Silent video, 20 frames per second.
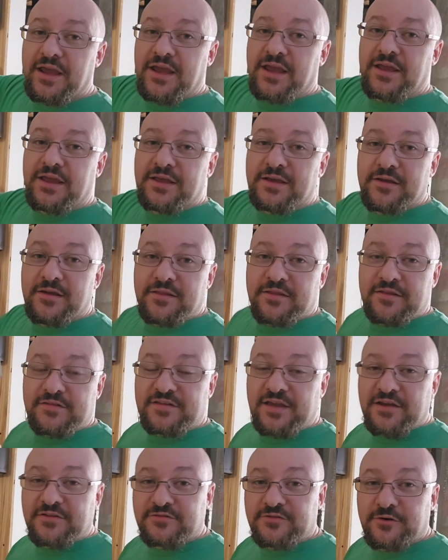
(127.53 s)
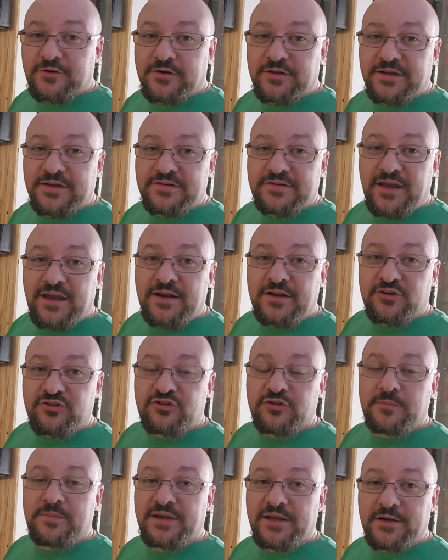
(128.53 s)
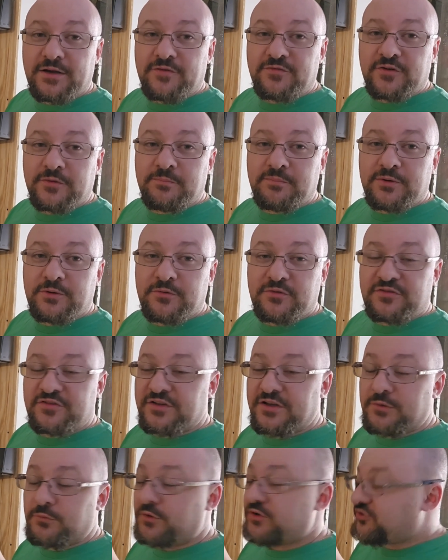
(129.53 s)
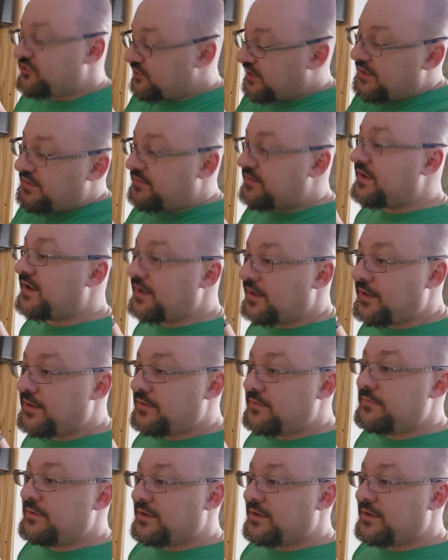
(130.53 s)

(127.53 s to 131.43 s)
hey, this external antenna should be enough to boost it, which it did.